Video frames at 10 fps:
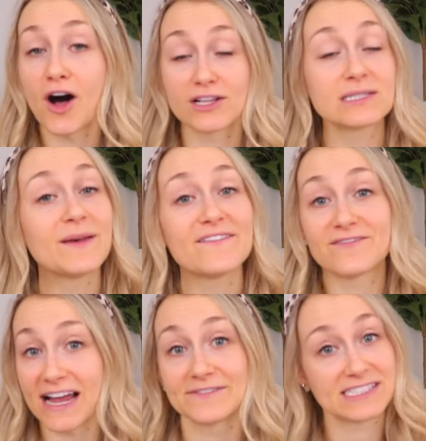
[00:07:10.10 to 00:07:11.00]
Ultimate
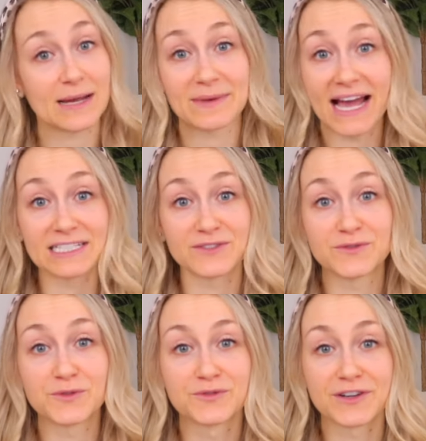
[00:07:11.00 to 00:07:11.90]
Five Step Guide to
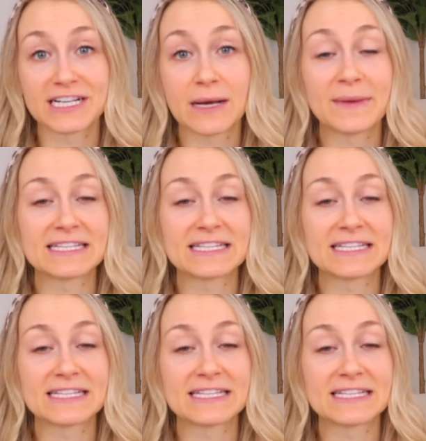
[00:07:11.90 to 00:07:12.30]
Food Freedom.